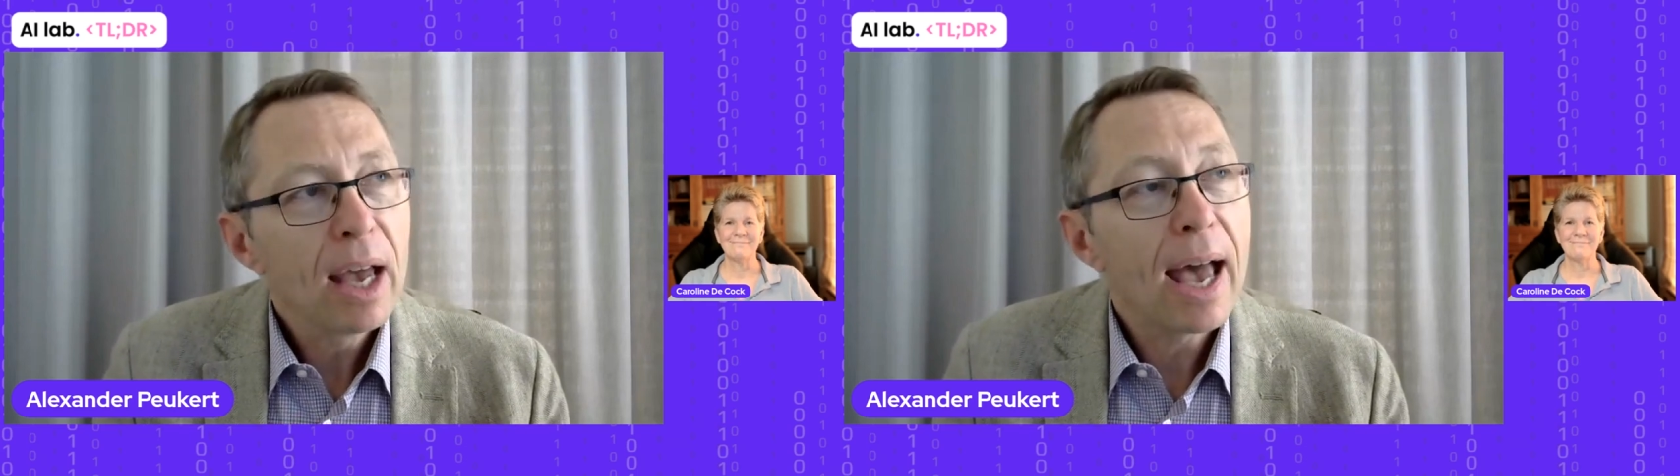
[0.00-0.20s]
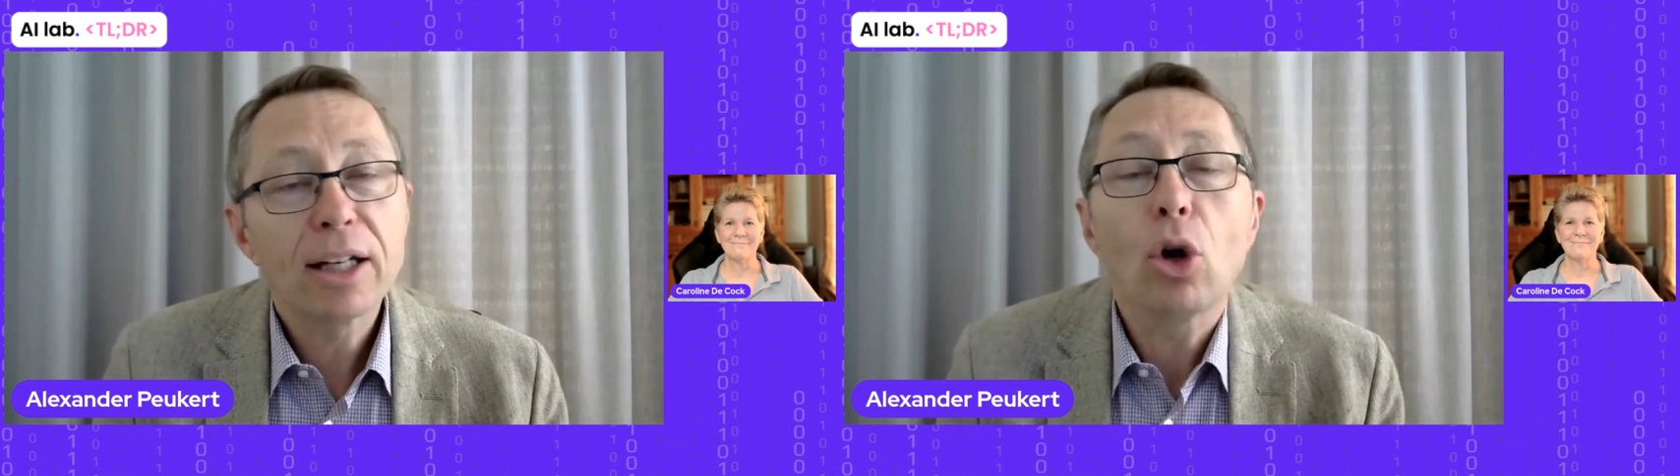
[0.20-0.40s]

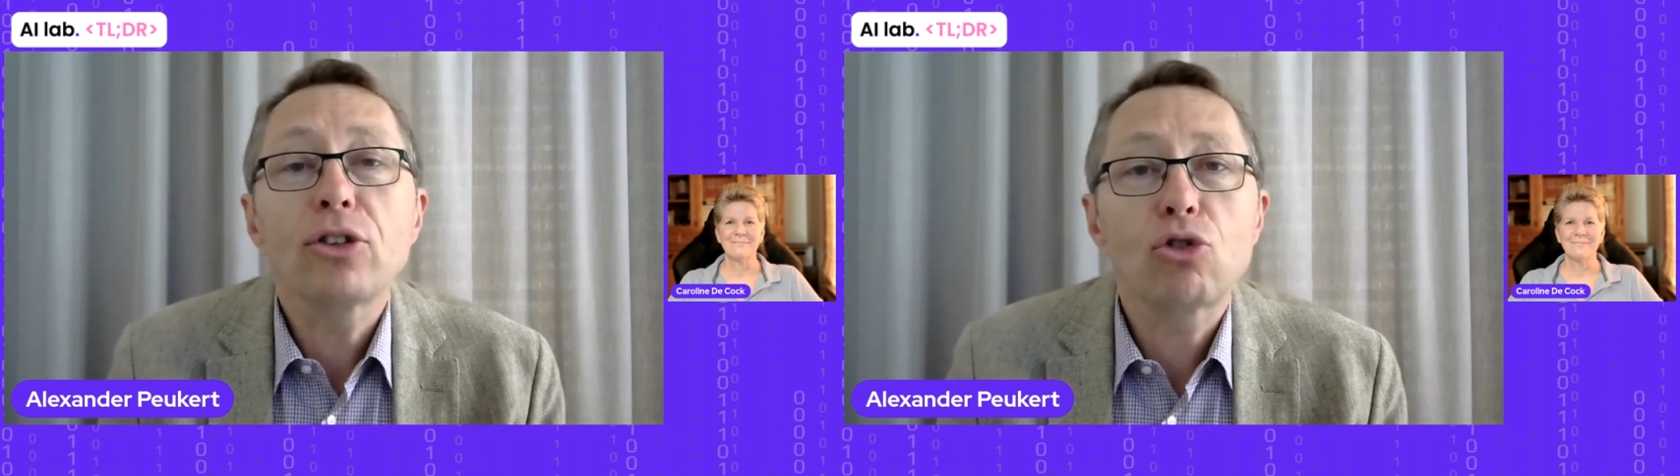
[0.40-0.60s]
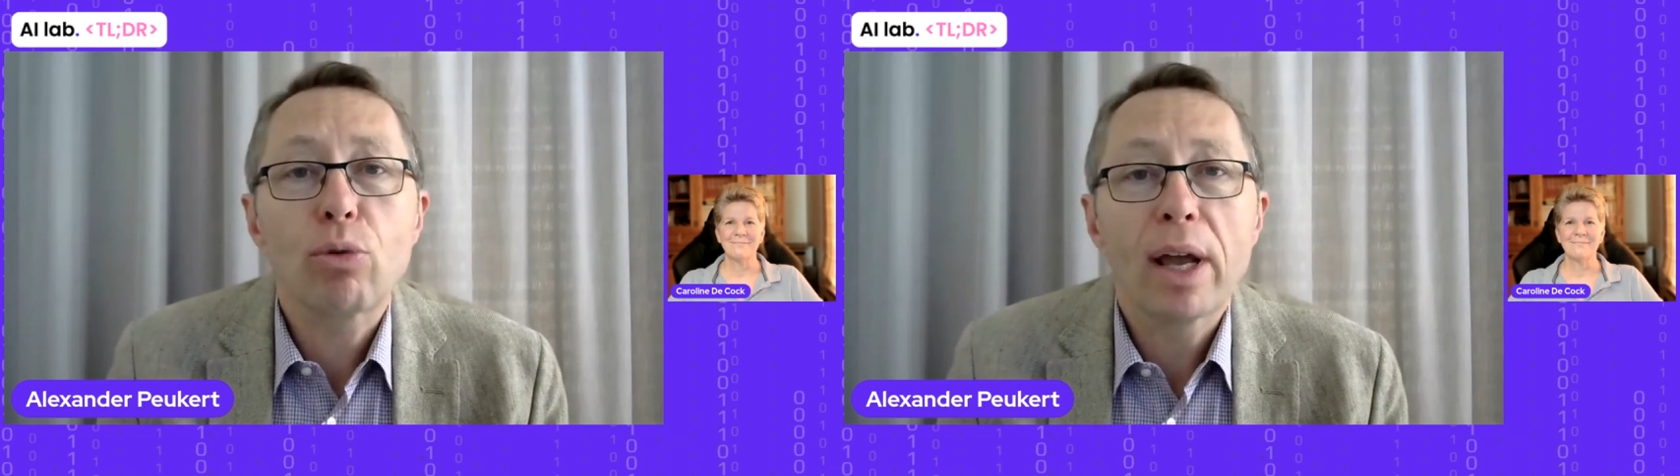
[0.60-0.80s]
and
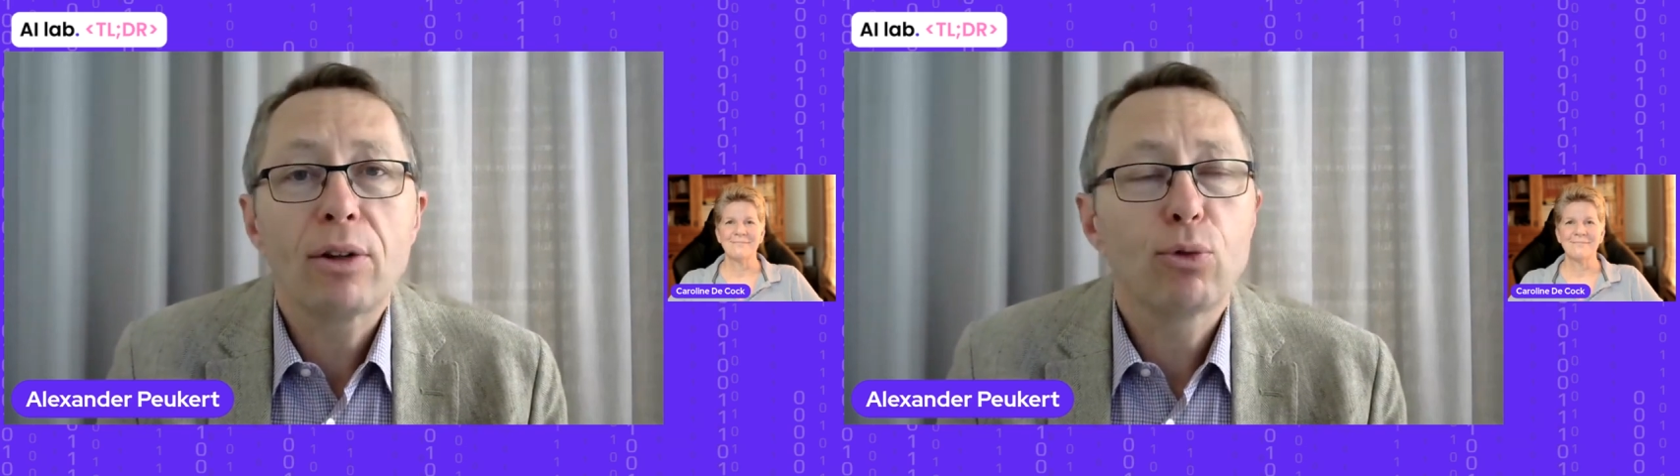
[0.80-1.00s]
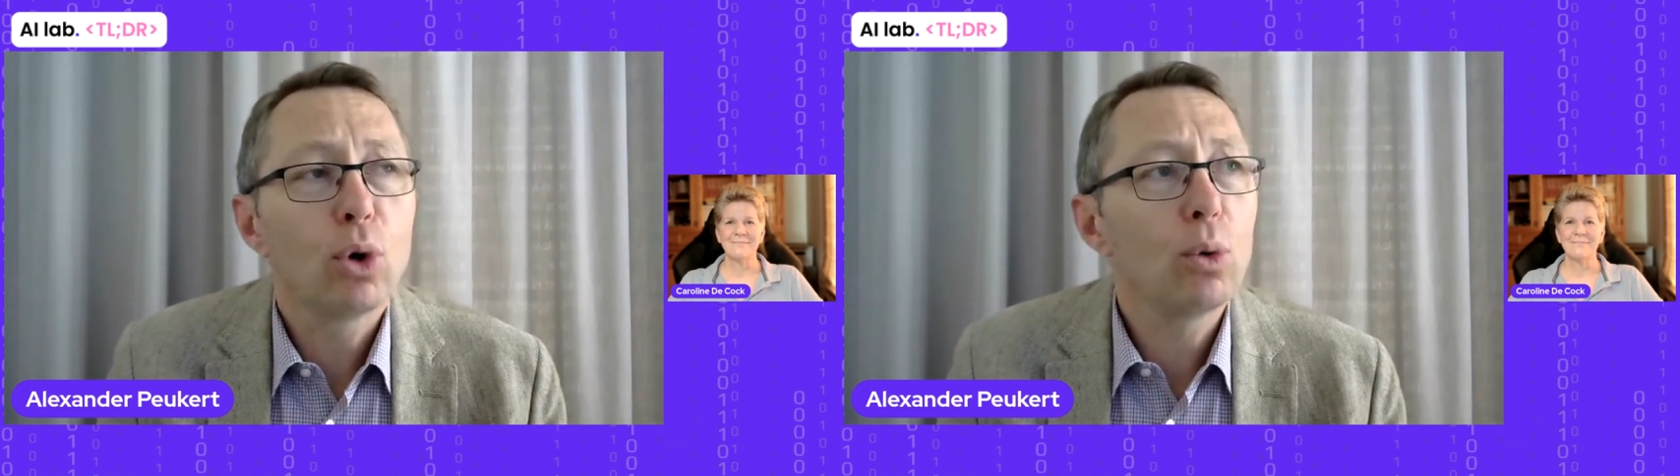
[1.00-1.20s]
not
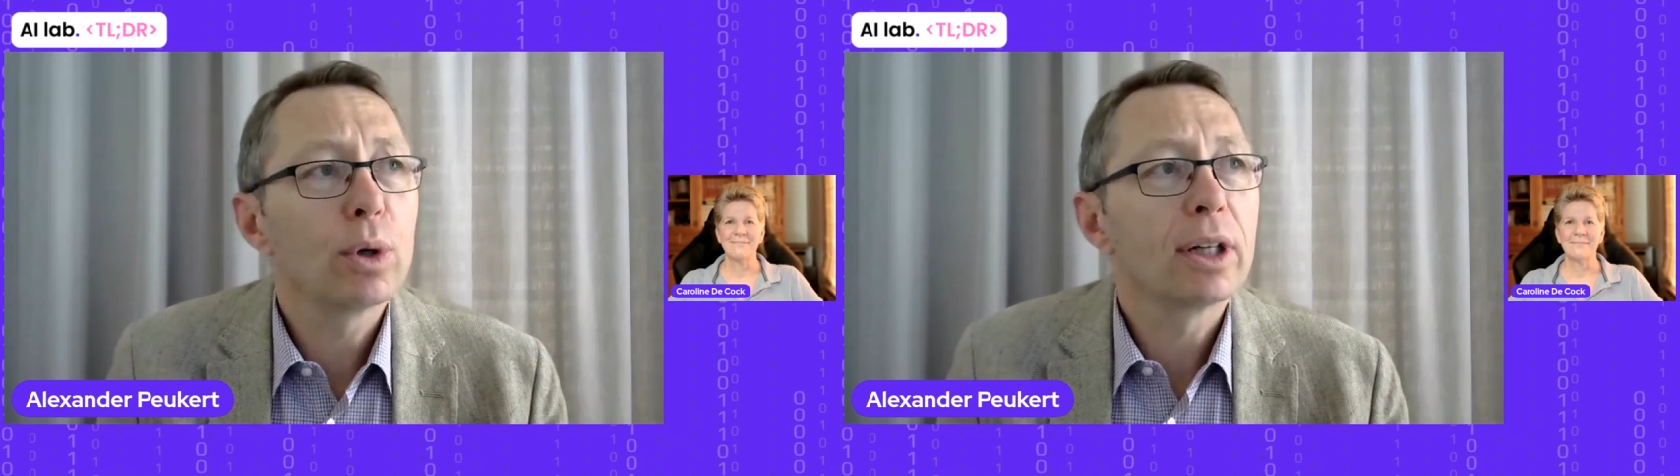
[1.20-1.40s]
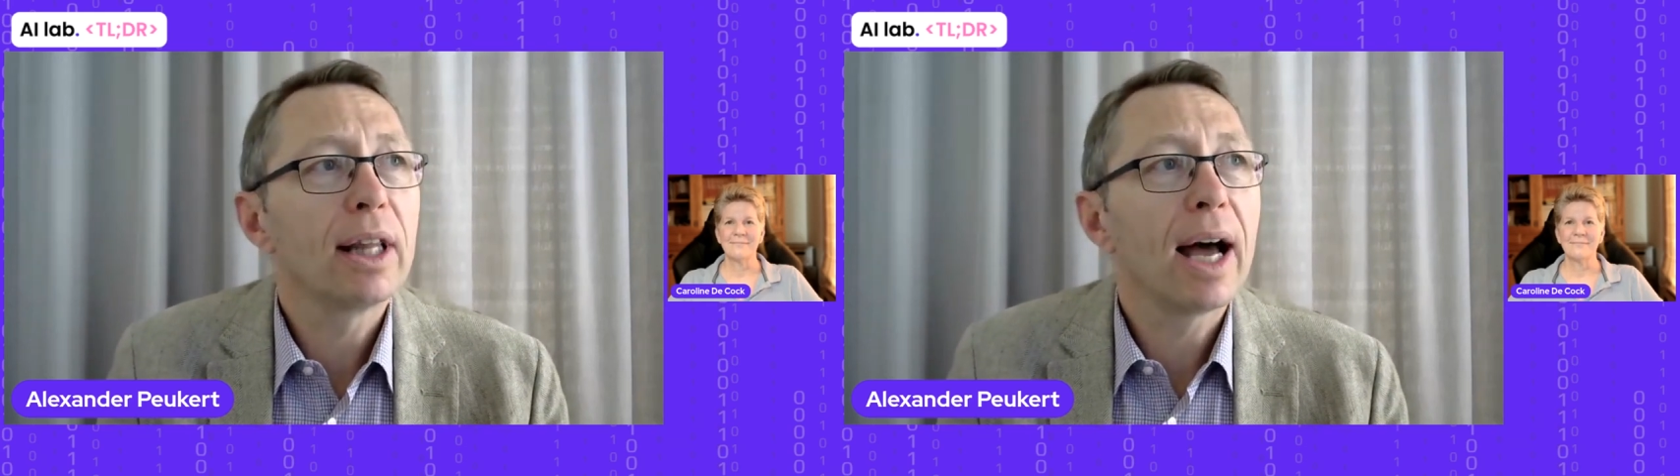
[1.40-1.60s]

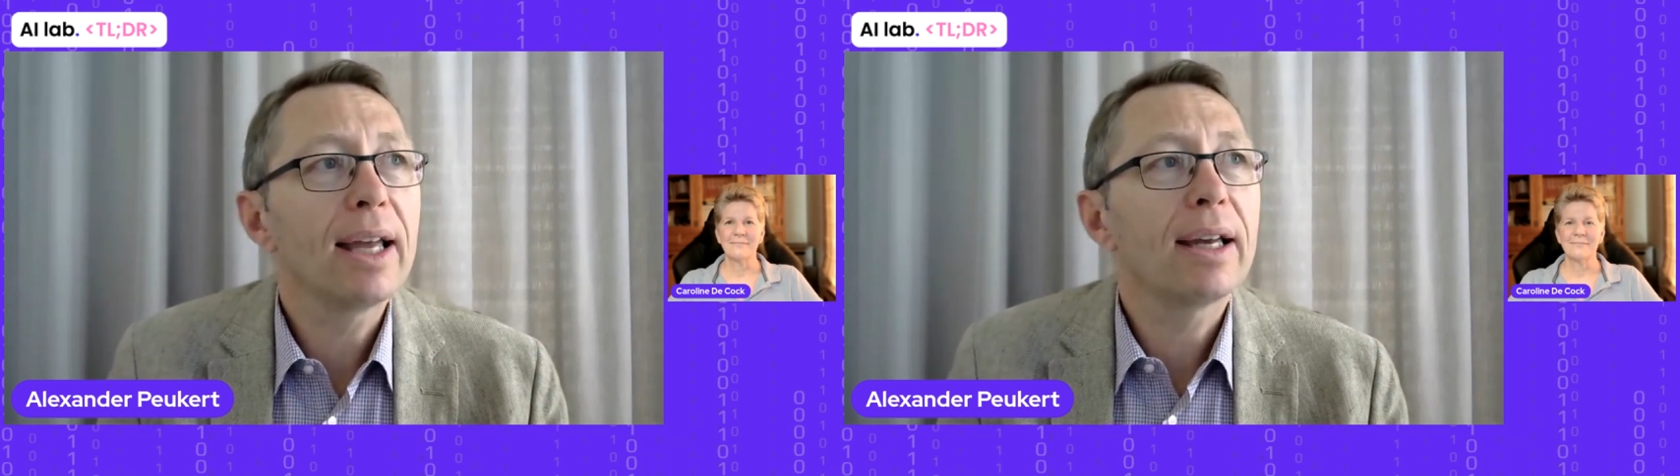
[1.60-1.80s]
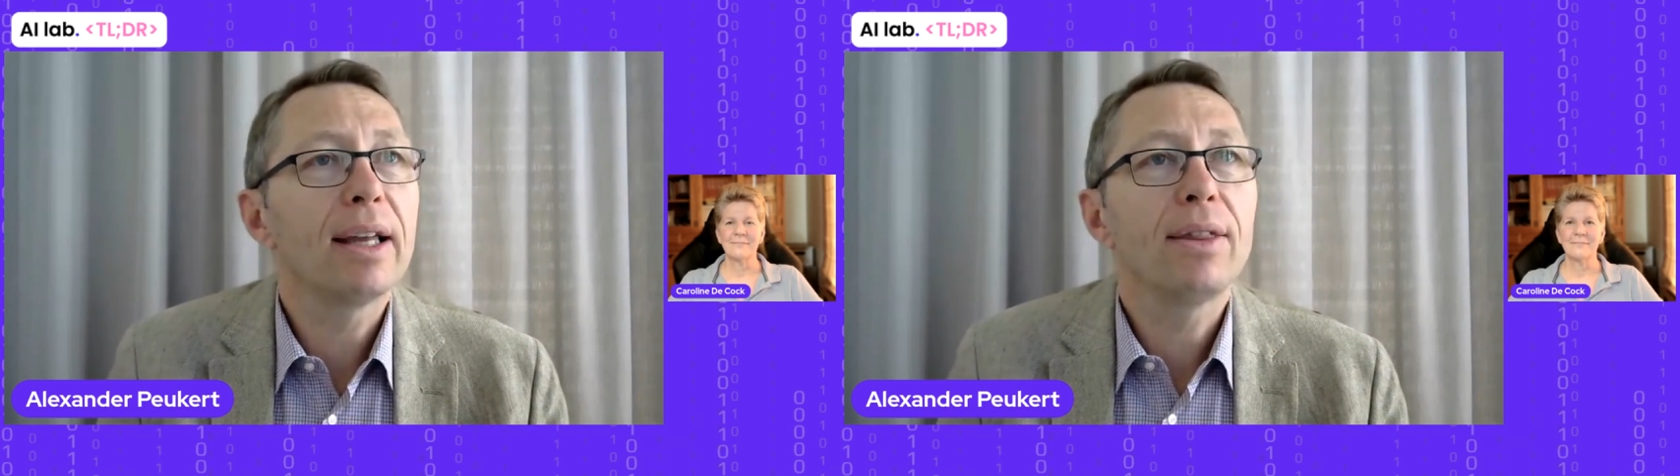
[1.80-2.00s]
straightforward,
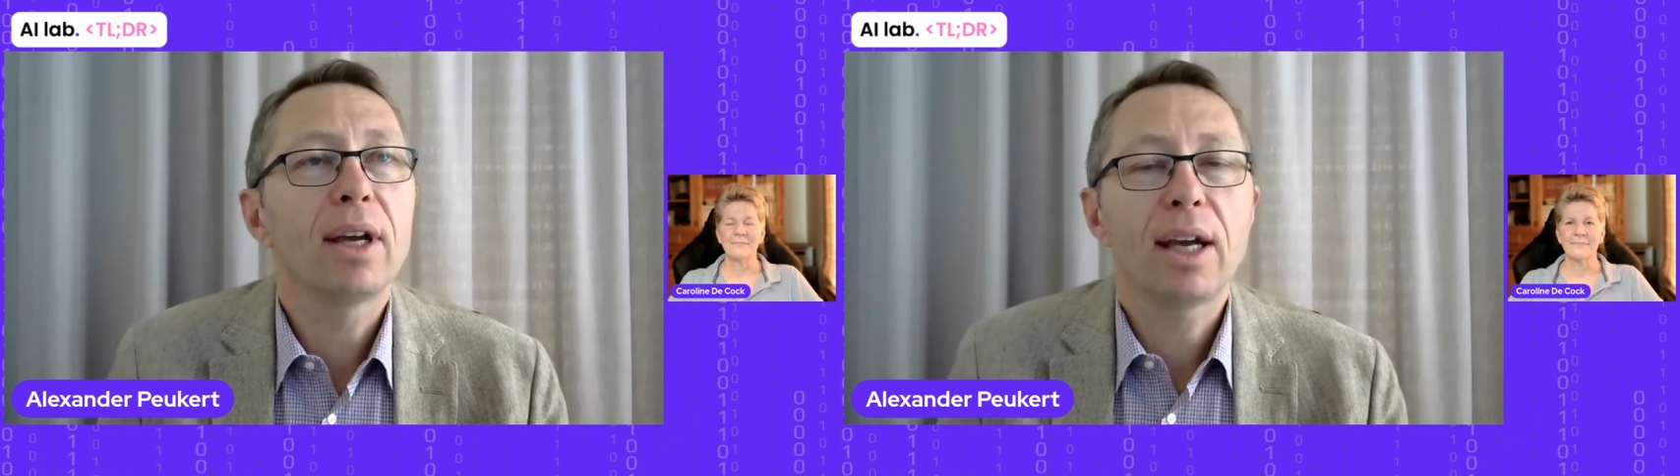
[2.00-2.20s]
like in the